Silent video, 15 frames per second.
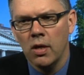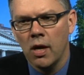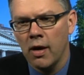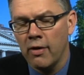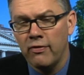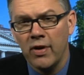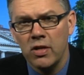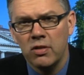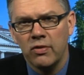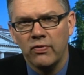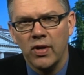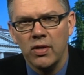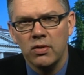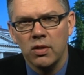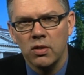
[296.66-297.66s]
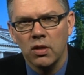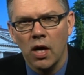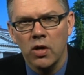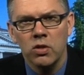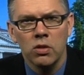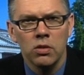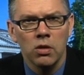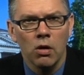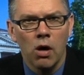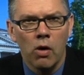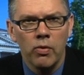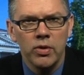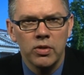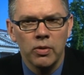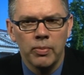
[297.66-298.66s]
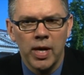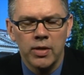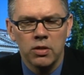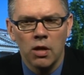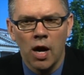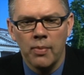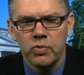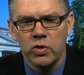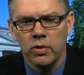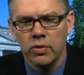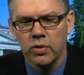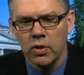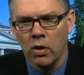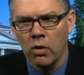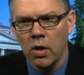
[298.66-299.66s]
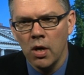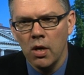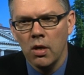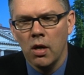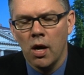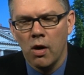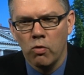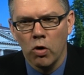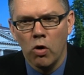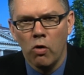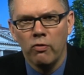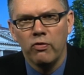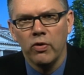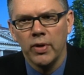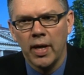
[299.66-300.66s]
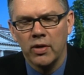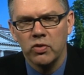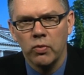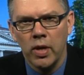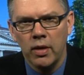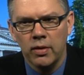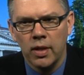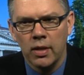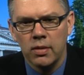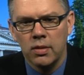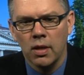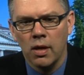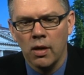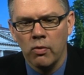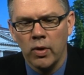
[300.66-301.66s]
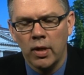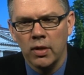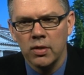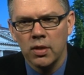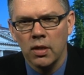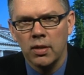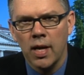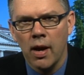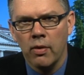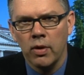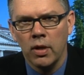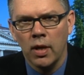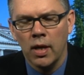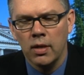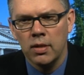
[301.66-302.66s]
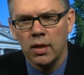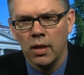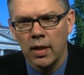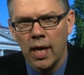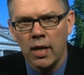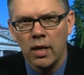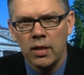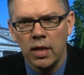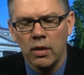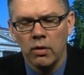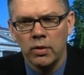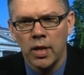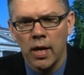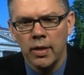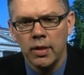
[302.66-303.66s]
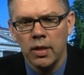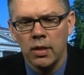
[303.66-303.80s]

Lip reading: Face-to-face discussions are always the best option. So we're hopeful next week that we can sit down and get a deal done,